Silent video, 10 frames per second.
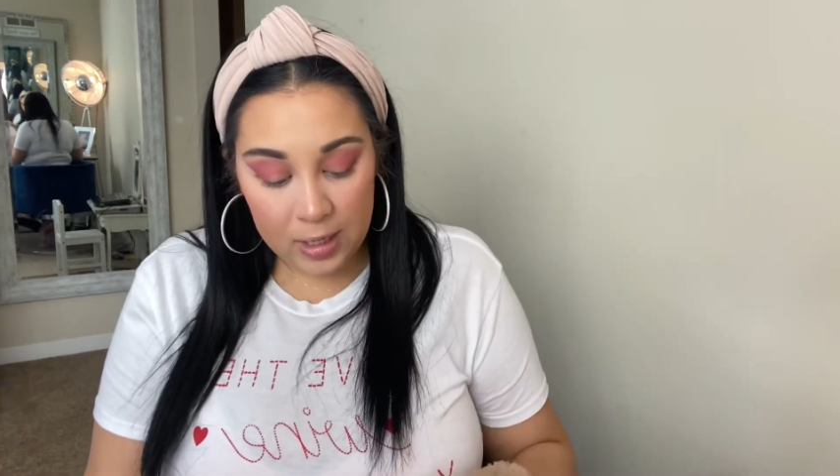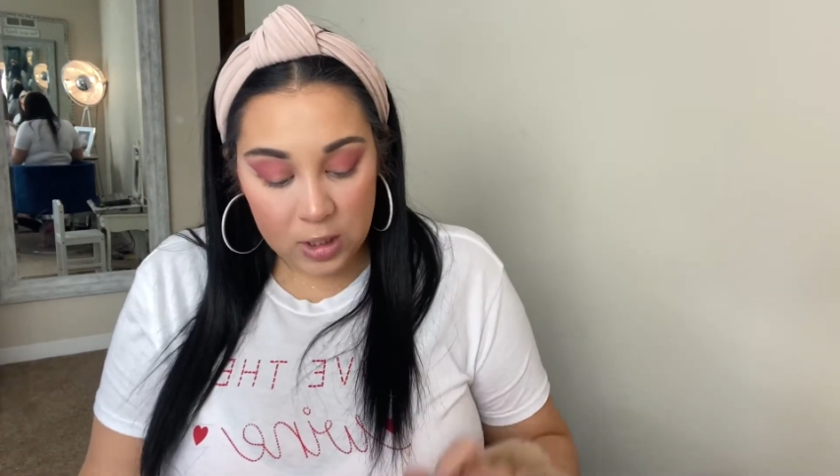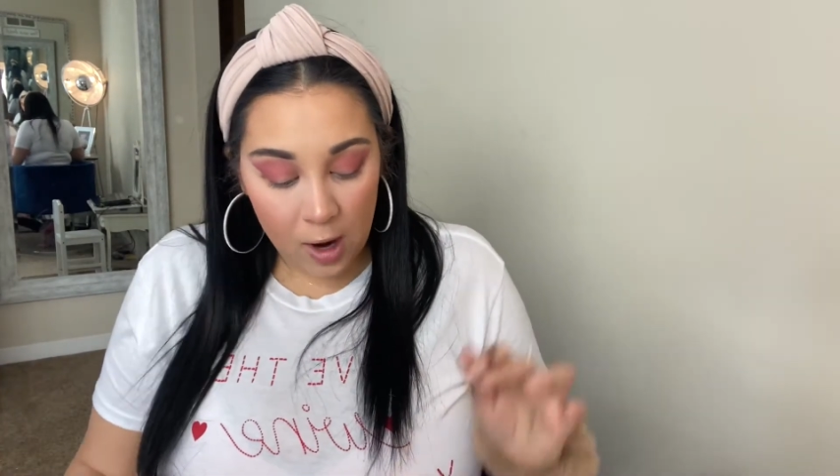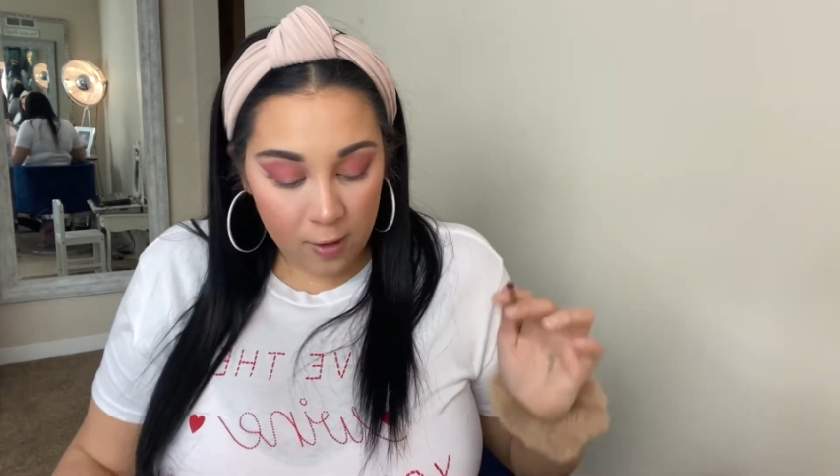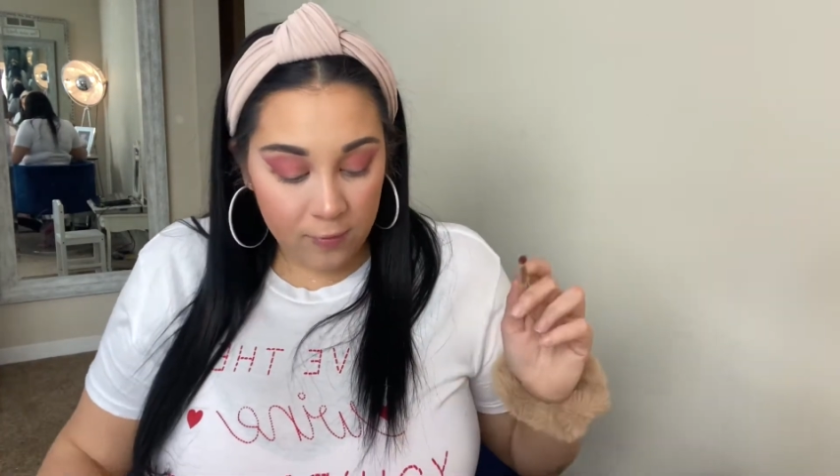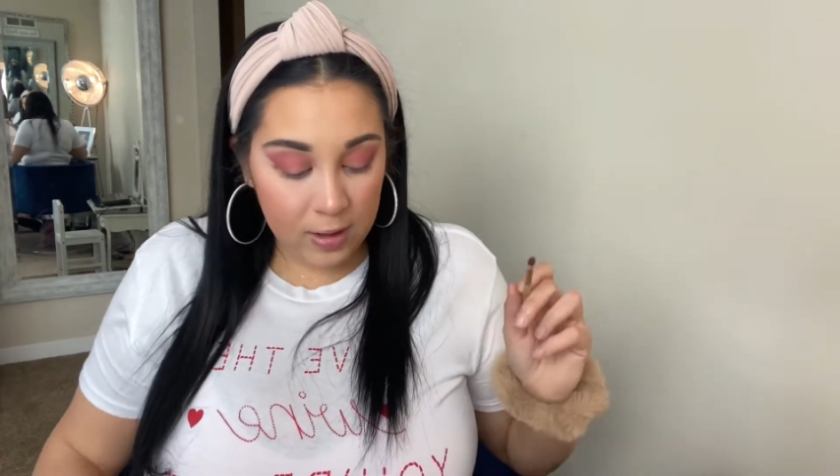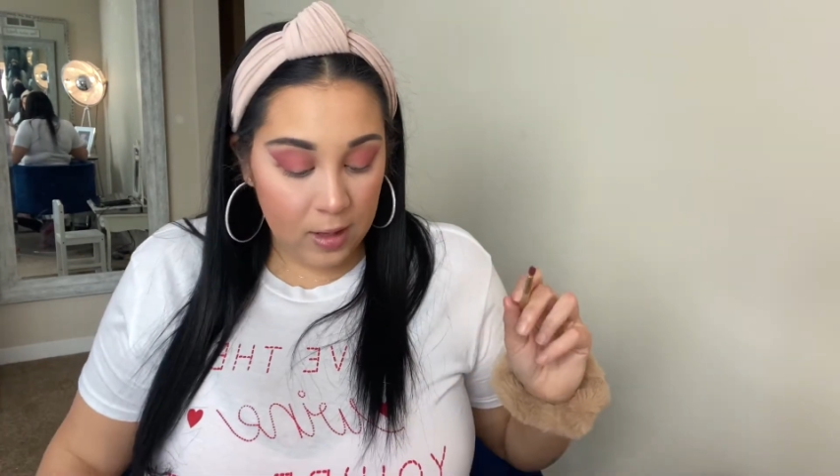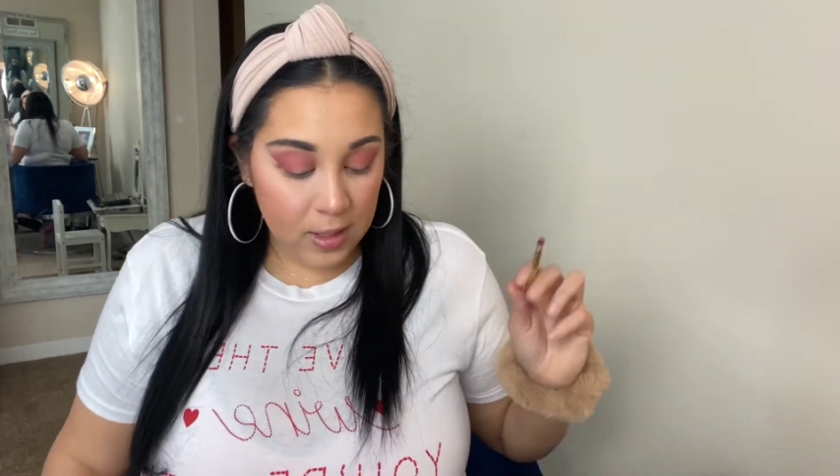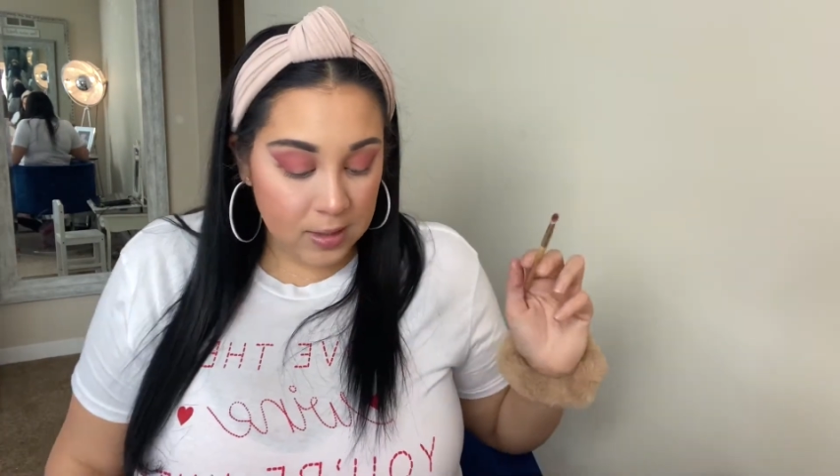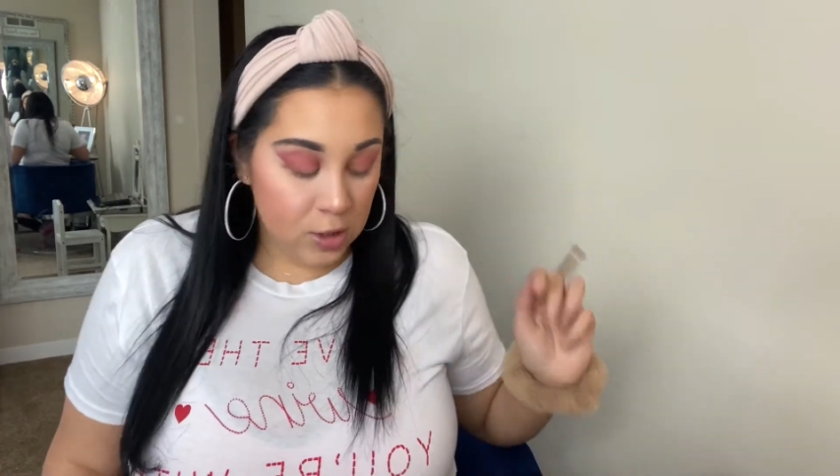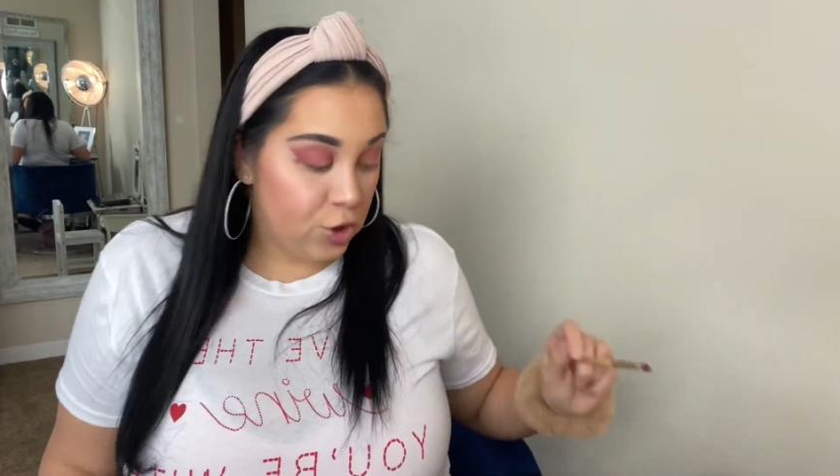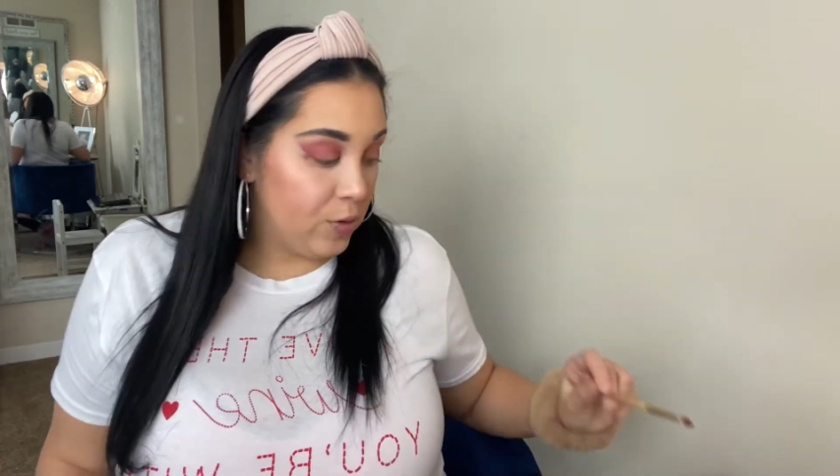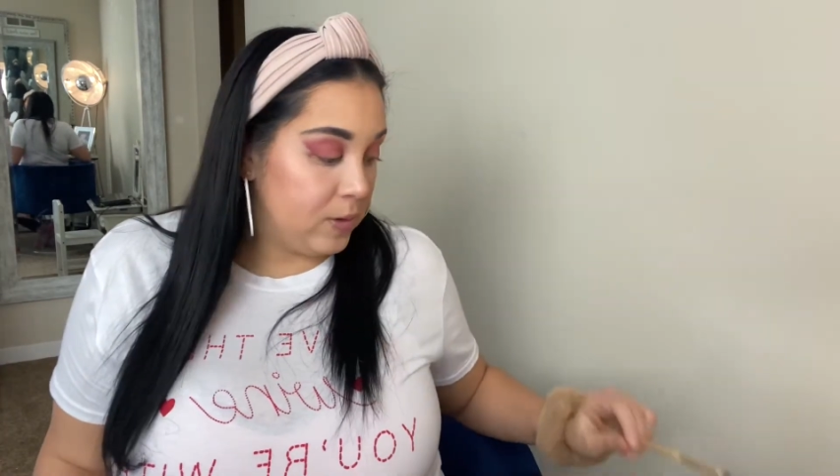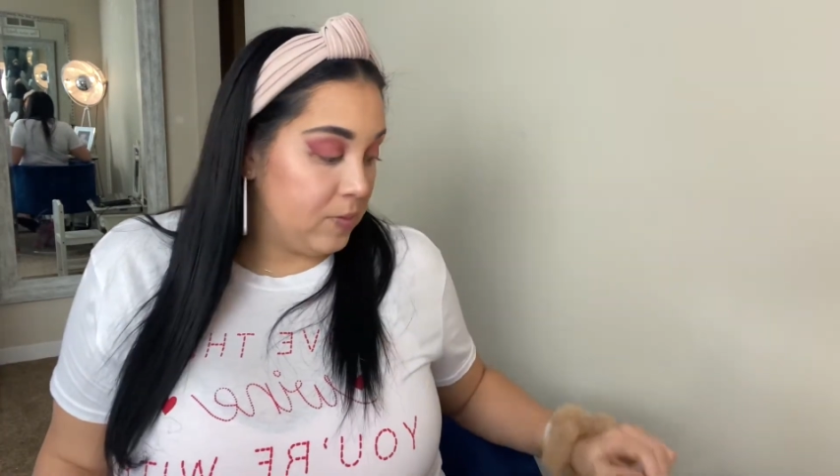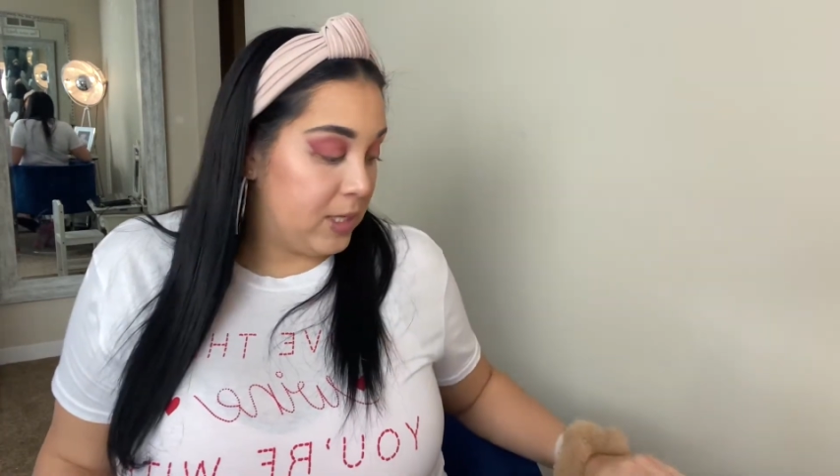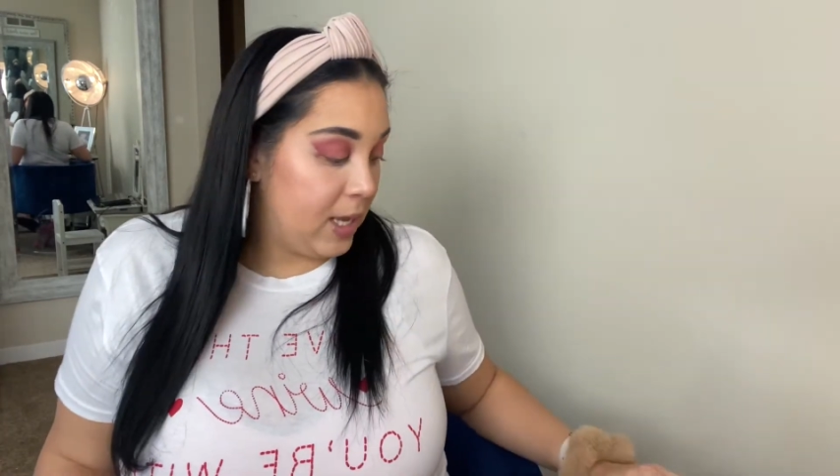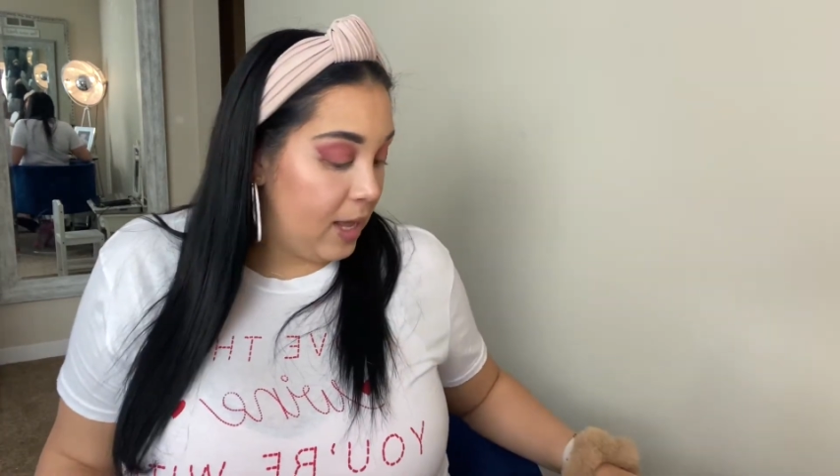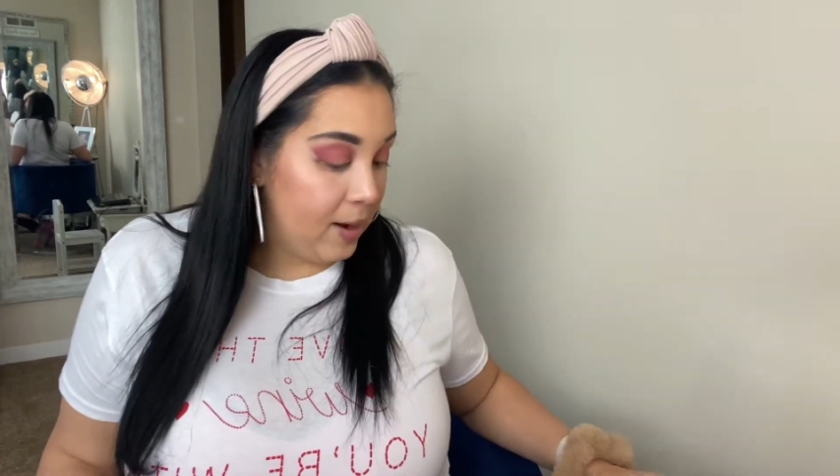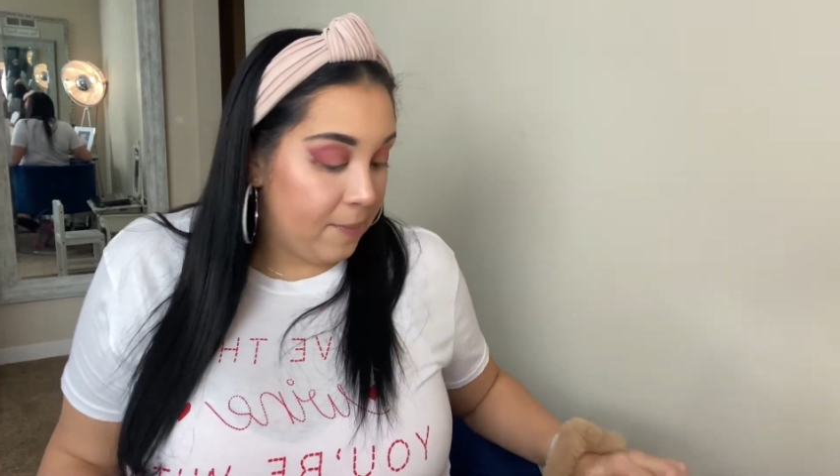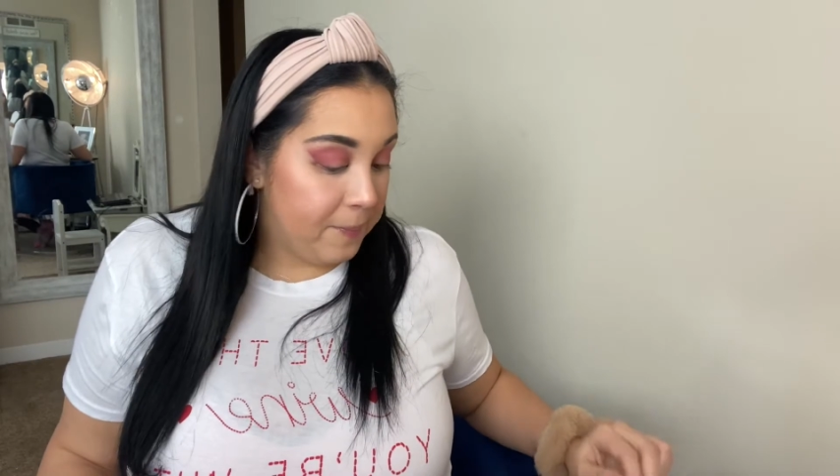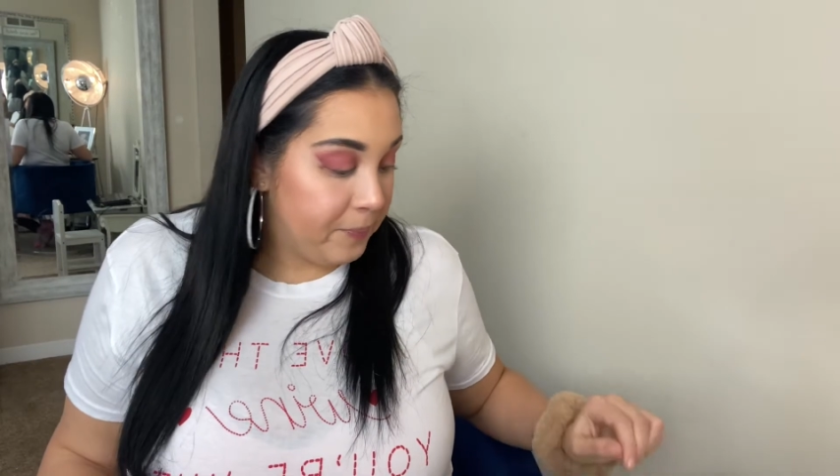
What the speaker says: Talk Feelings, and Show Some Skin.